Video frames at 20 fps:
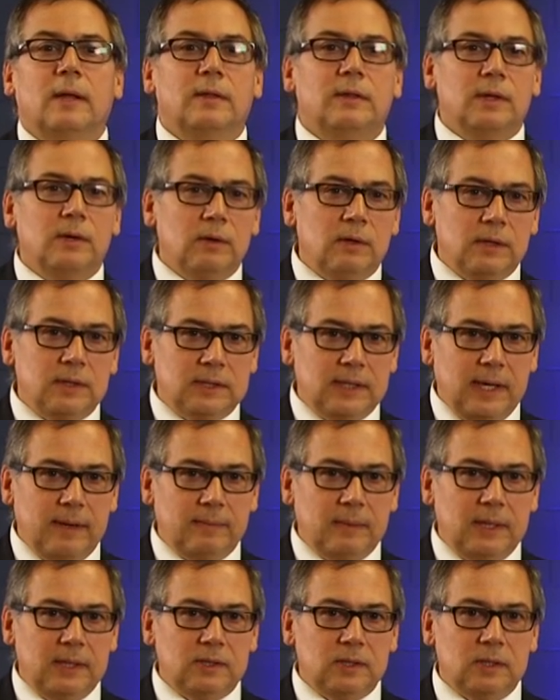thorough
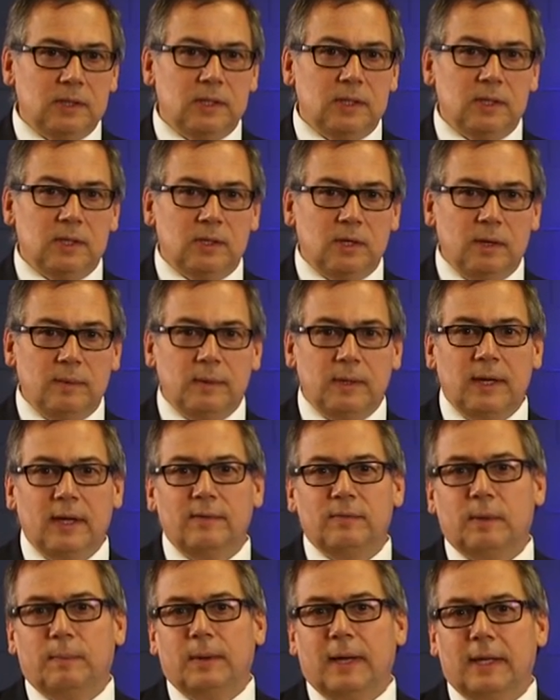examination to determine
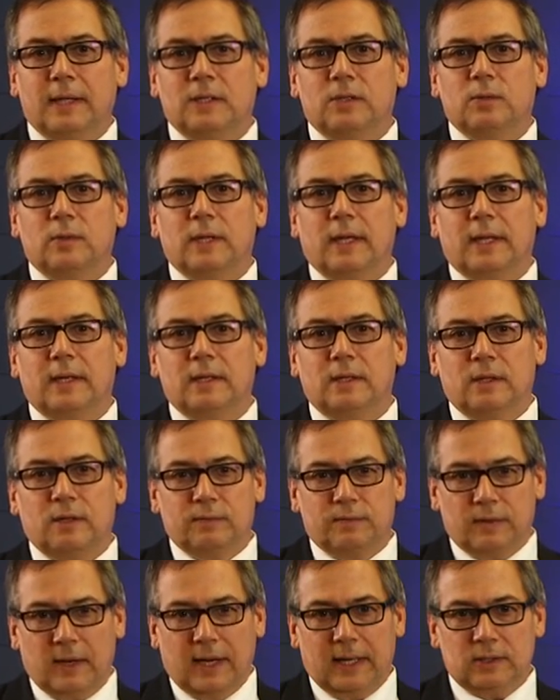if the pain is related to the
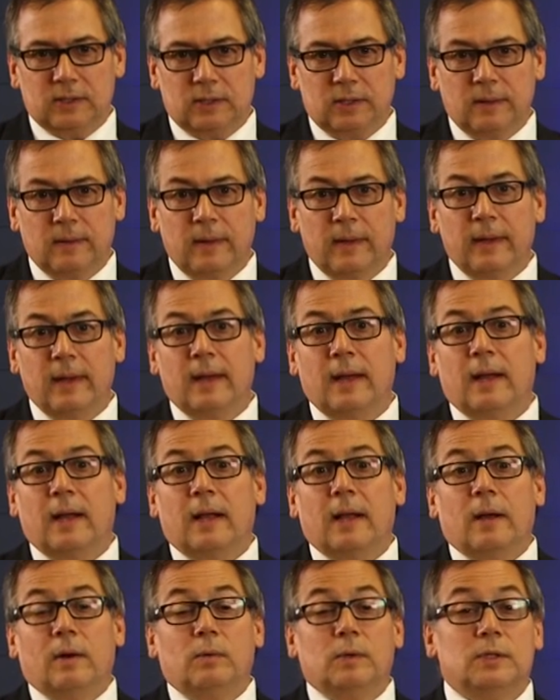fracture.
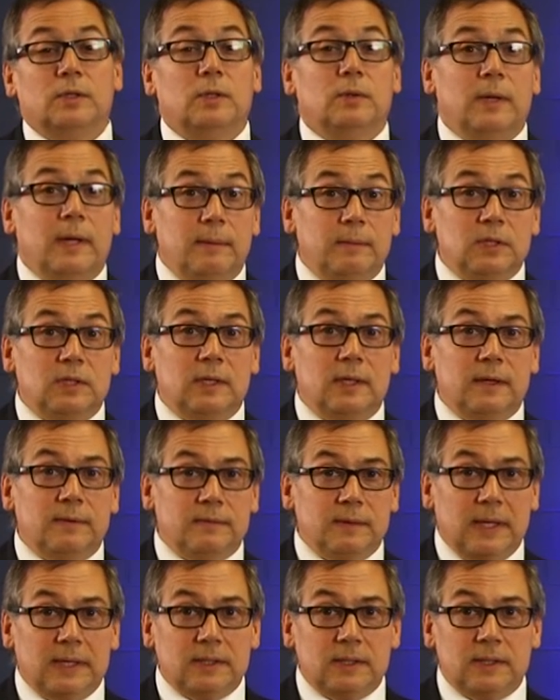We'll do imaging
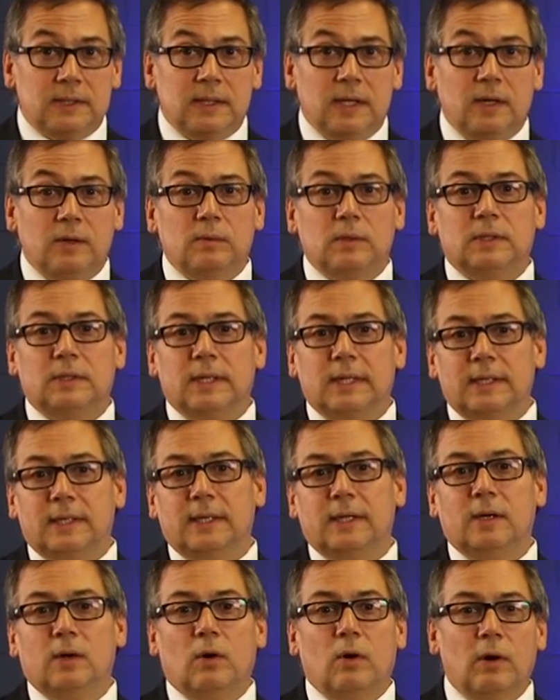if necessary with
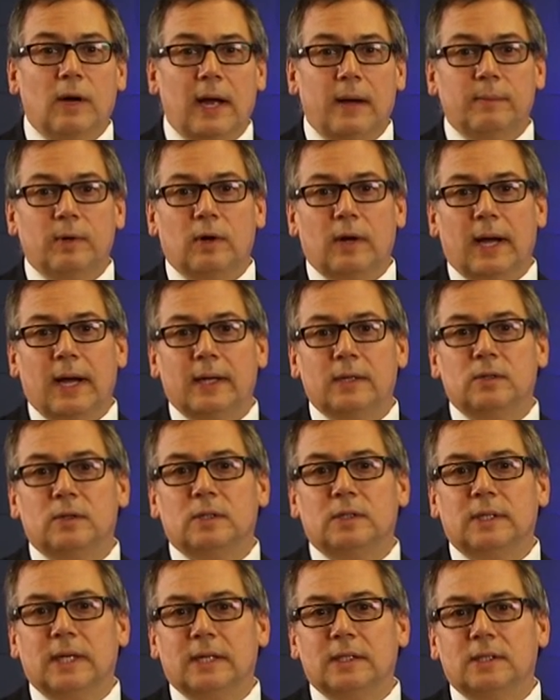CT or MRI to
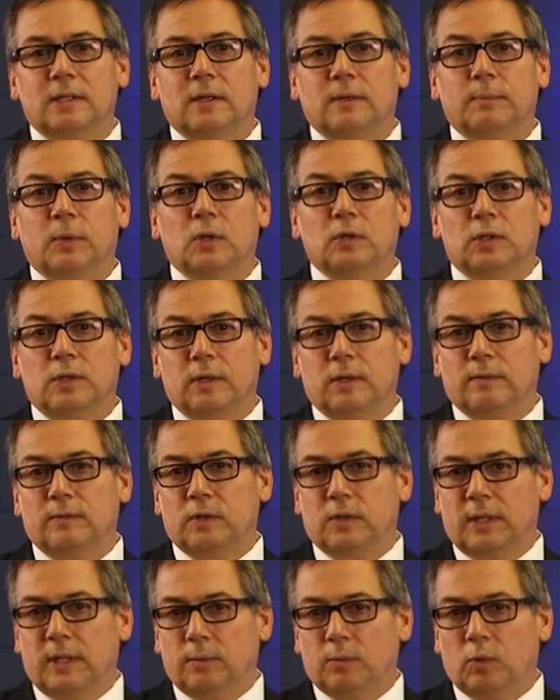assess the posterior
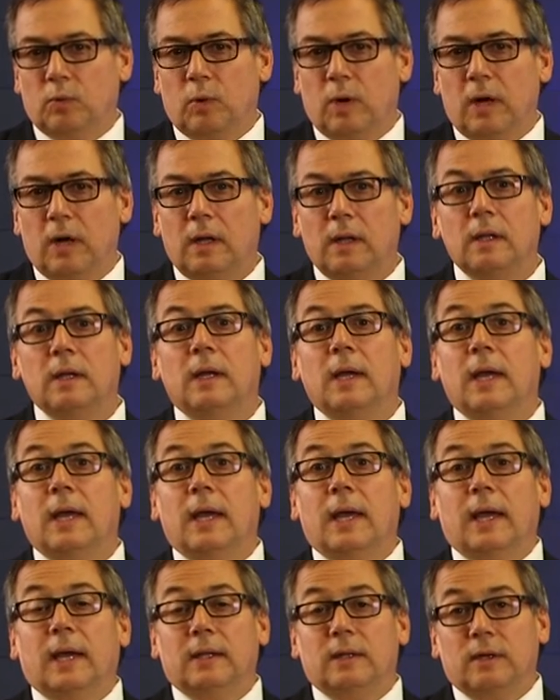vertebral wall
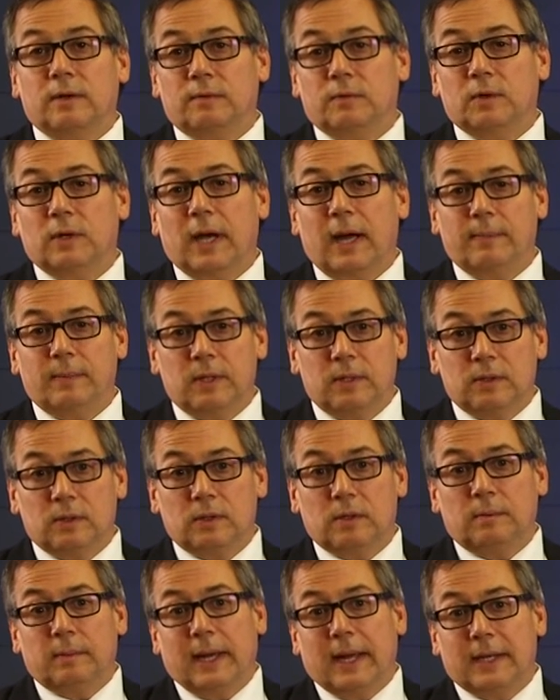and look for
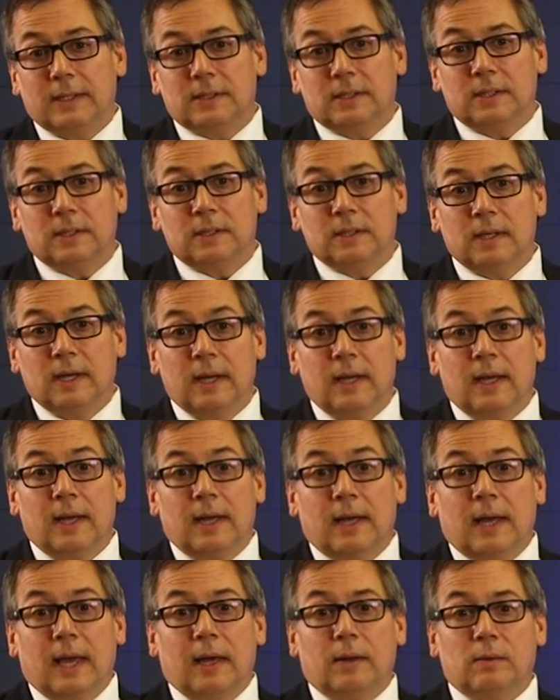epidural masses.
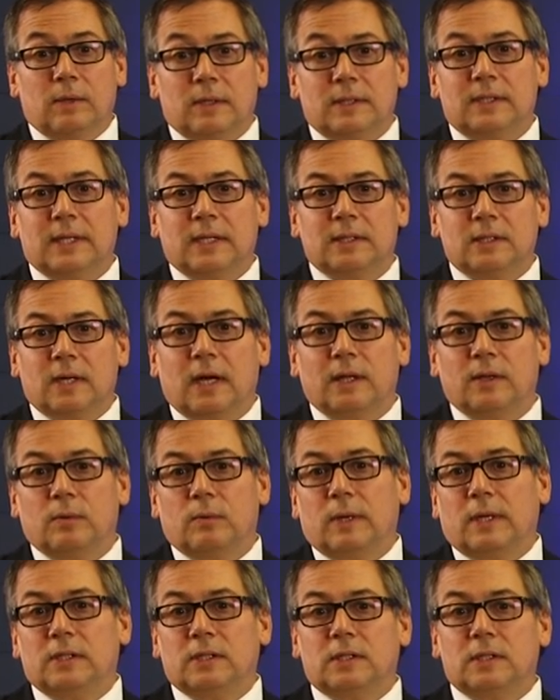And we'll assess other
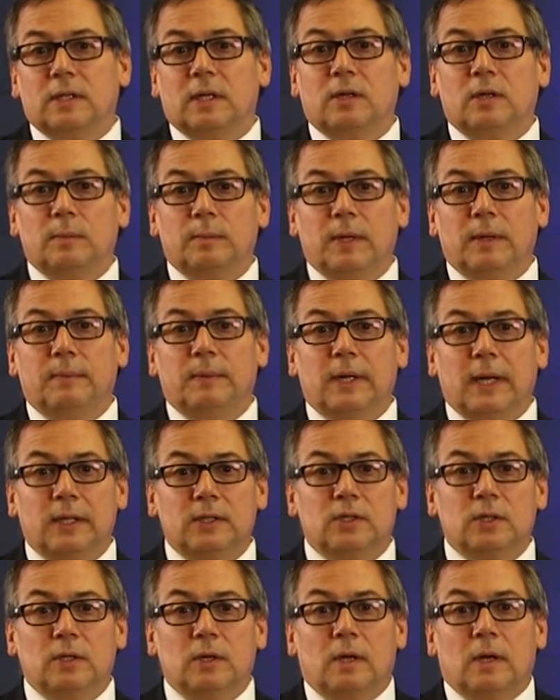risks that could be a
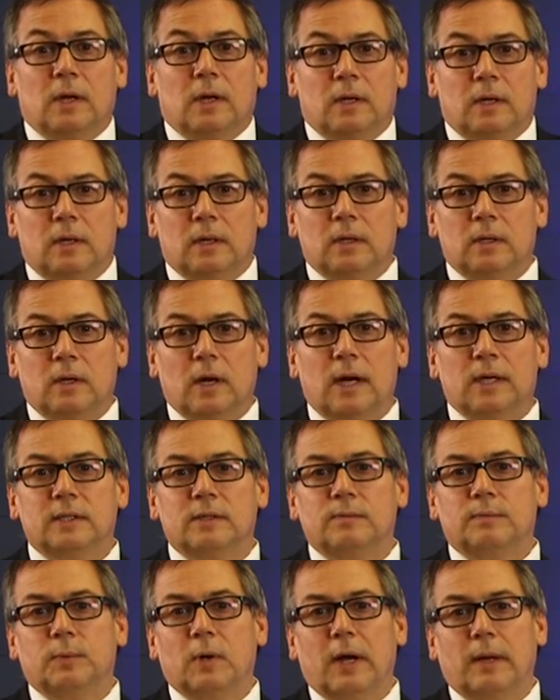potential cause
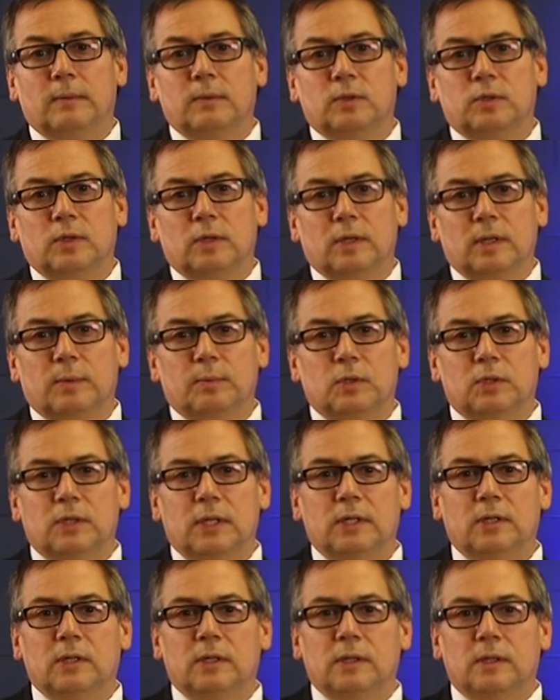of problems during the
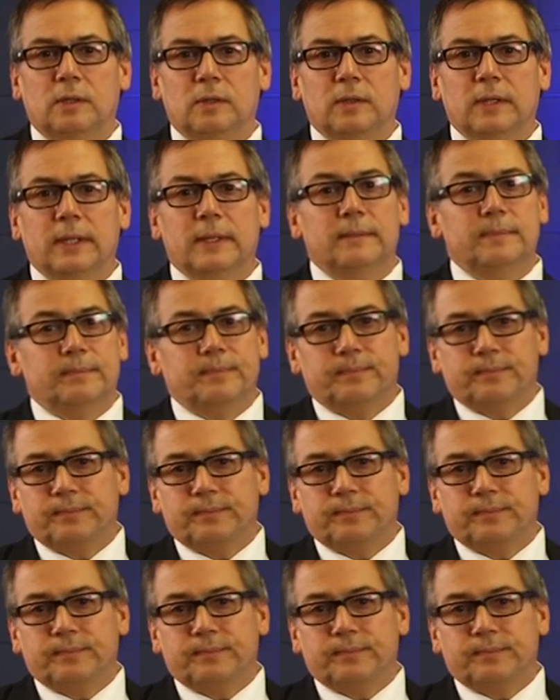procedure, including